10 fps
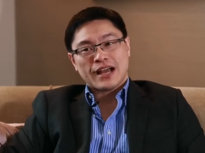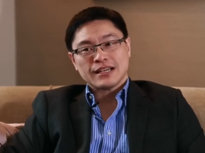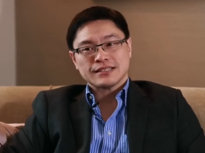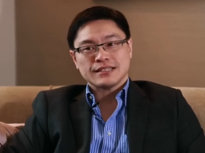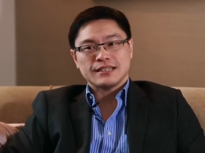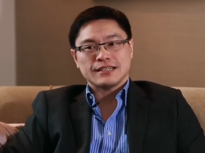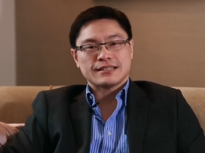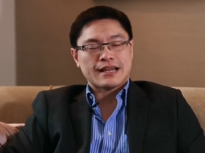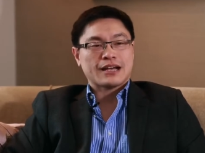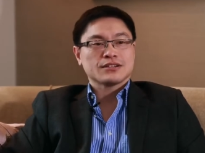fasting
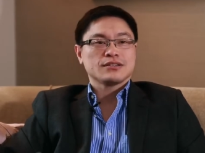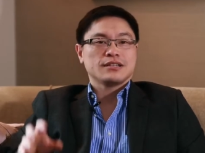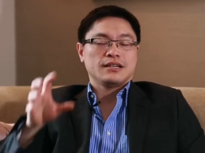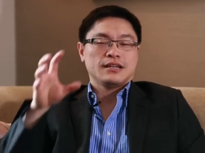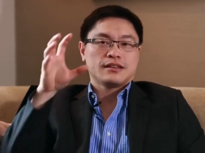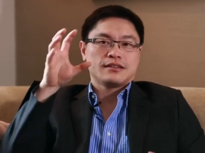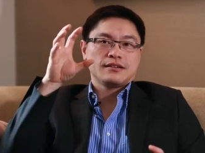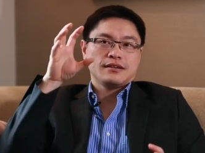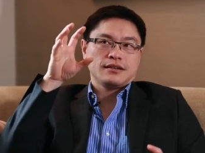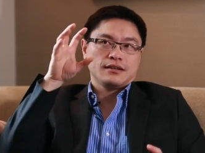is actually
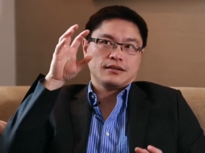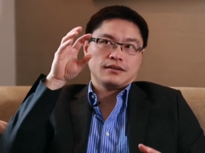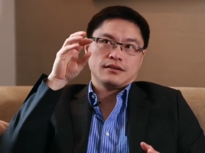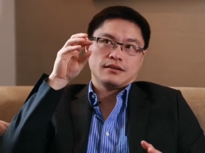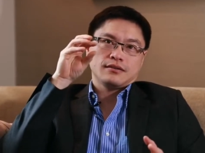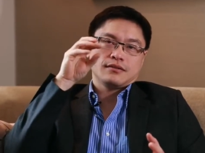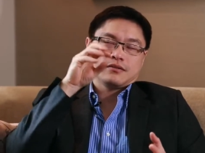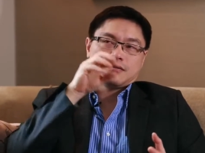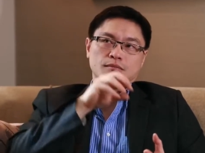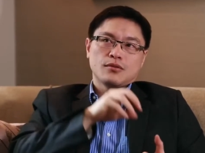the
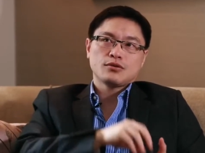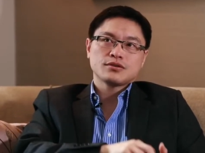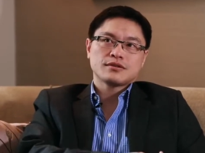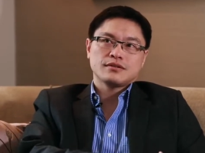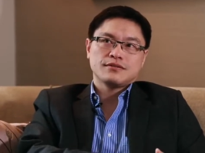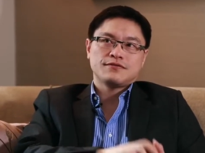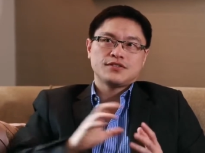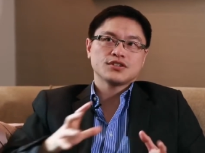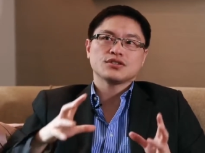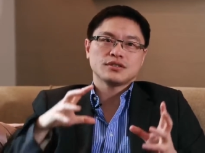most
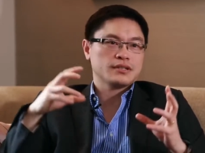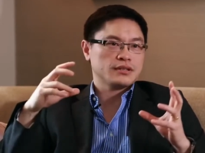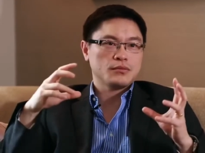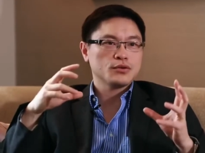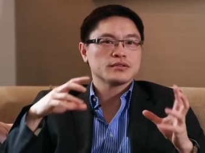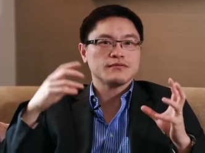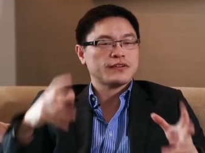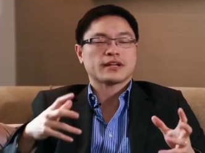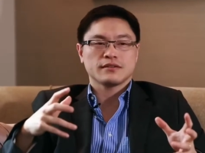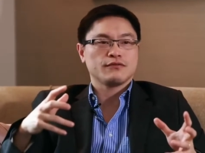efficient and the most
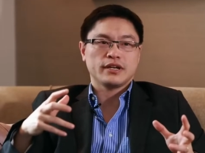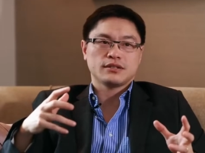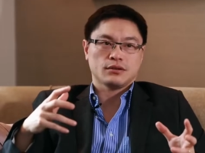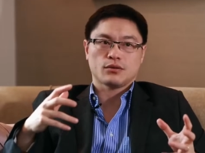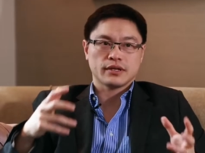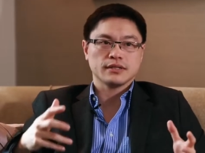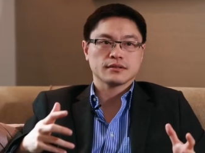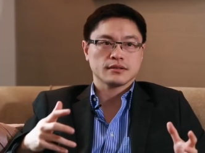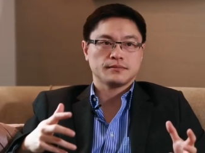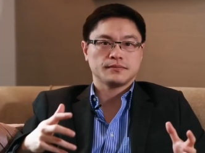effective way to lower
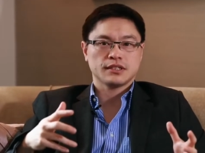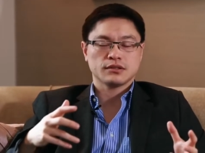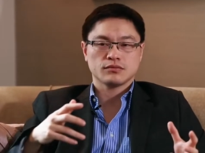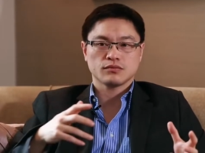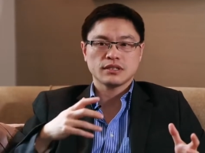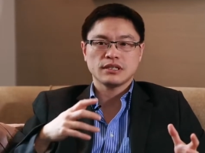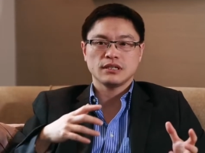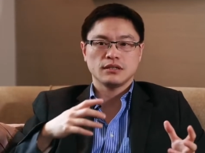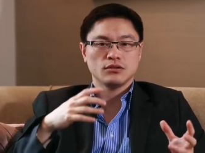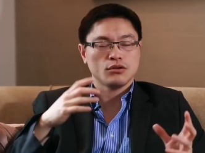insulin. There's
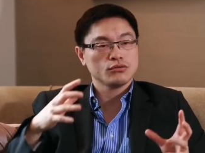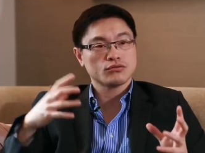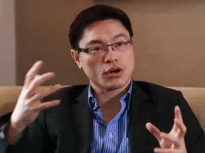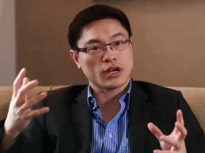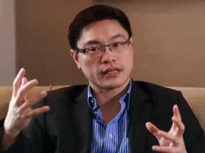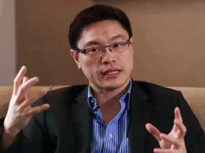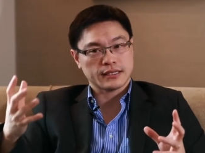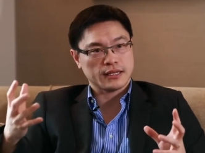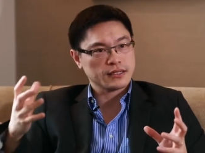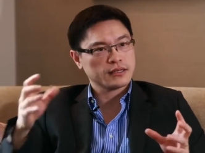really no drug
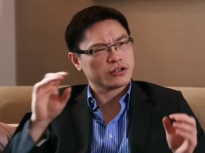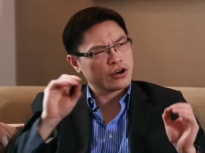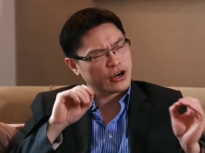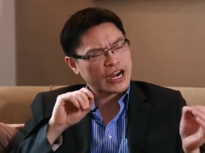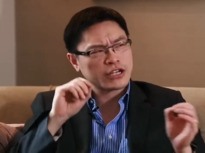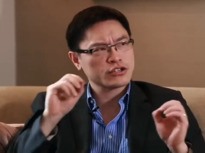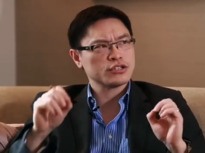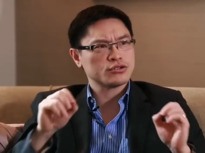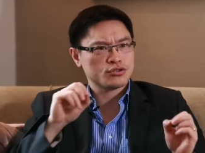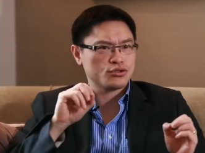that does it. There are
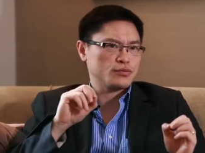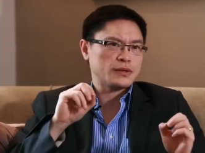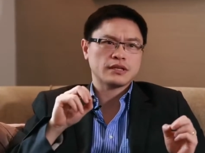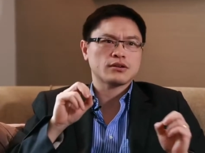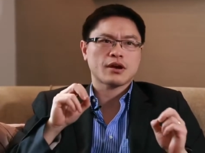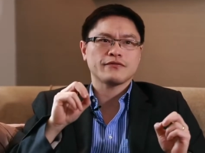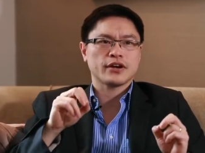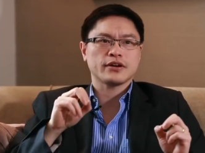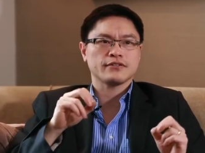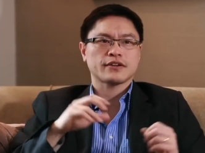actually two, but they're not
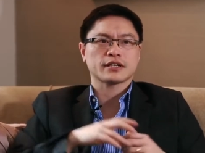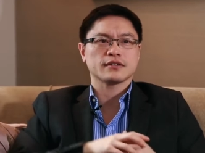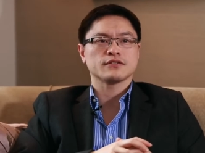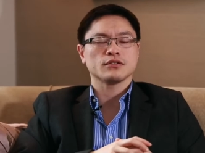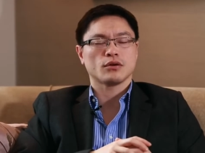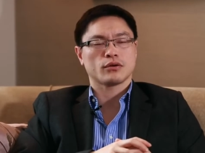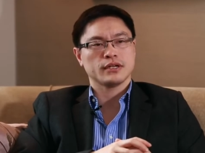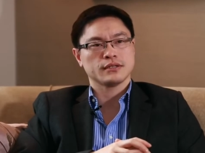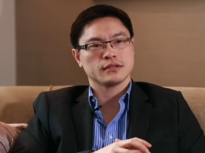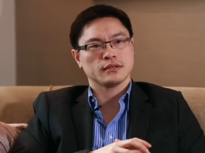very effective to lower
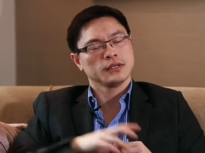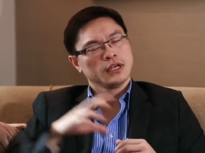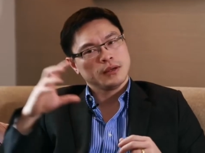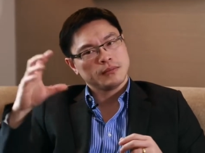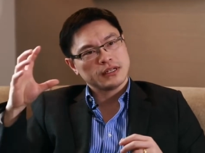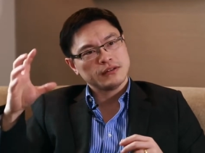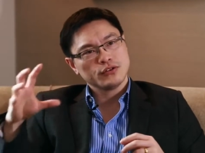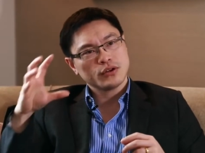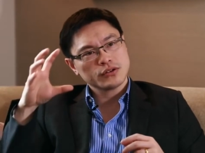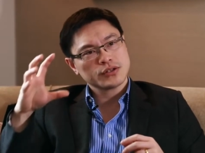insulin. But
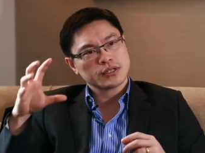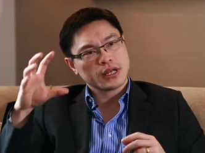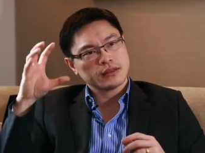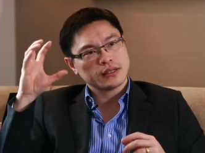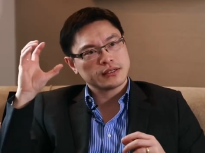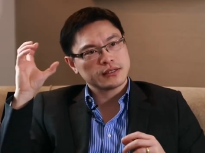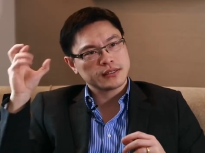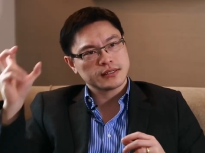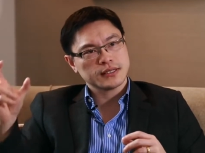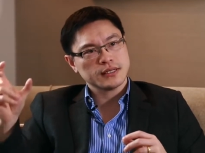if you understand that the
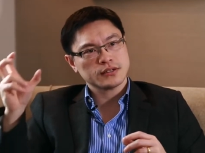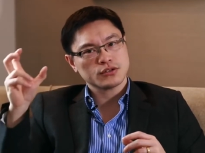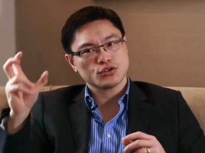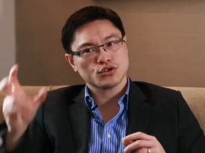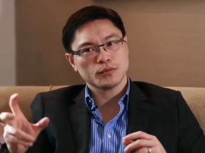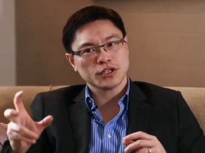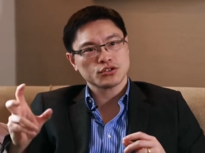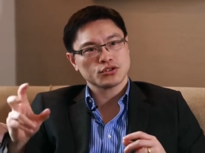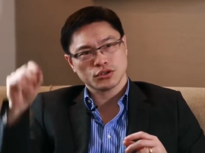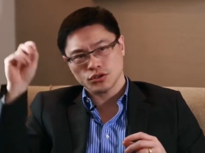disease is too
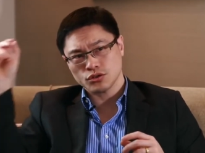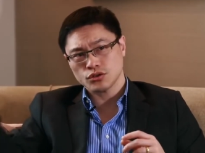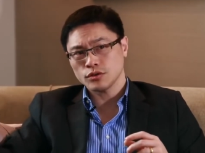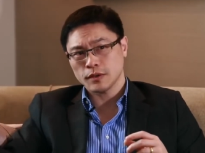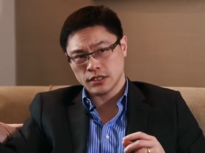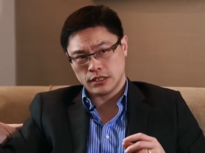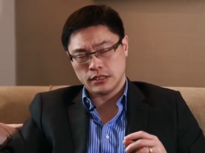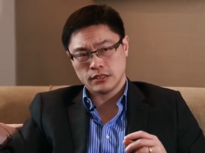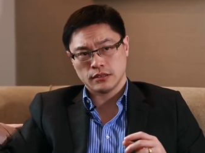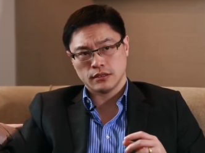much sugar, too much
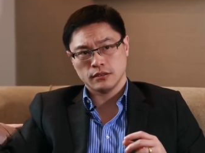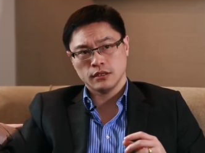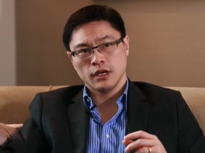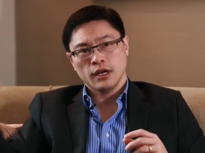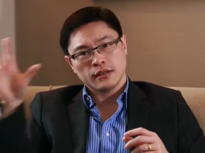insulin,